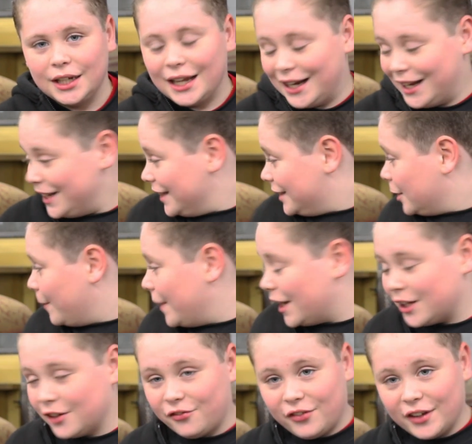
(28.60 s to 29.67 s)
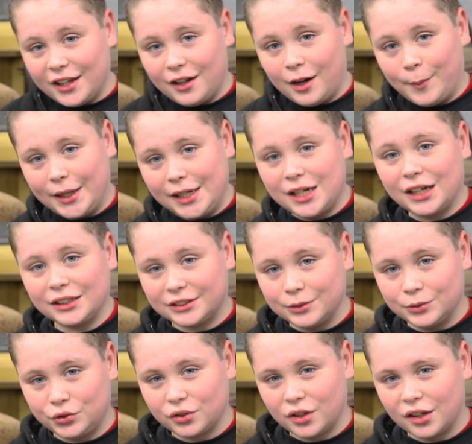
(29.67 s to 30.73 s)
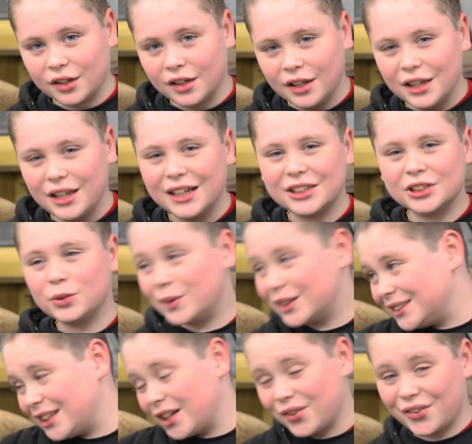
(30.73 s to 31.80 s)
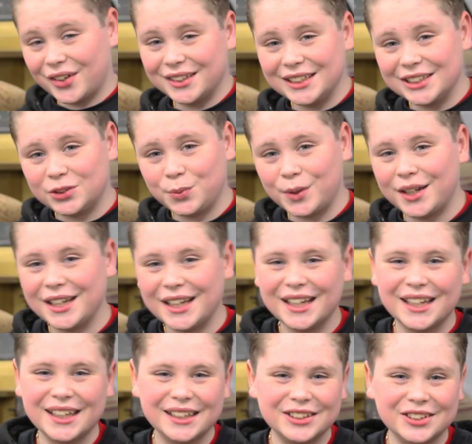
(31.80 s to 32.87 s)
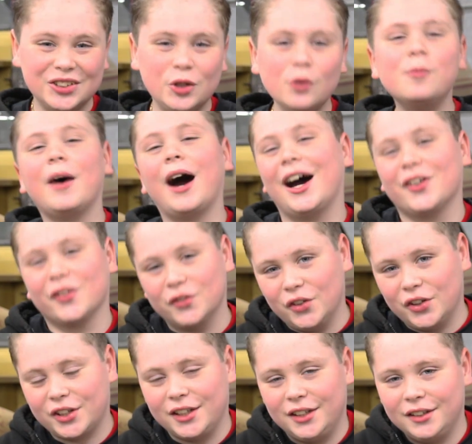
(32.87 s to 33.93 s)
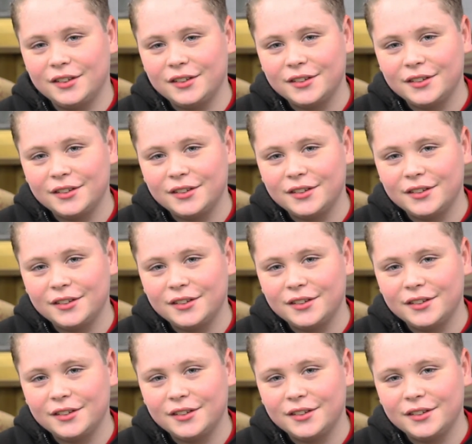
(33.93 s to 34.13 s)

and I need to make it fit on my custom truck. Because the ones that are on this one, they're too modern looking.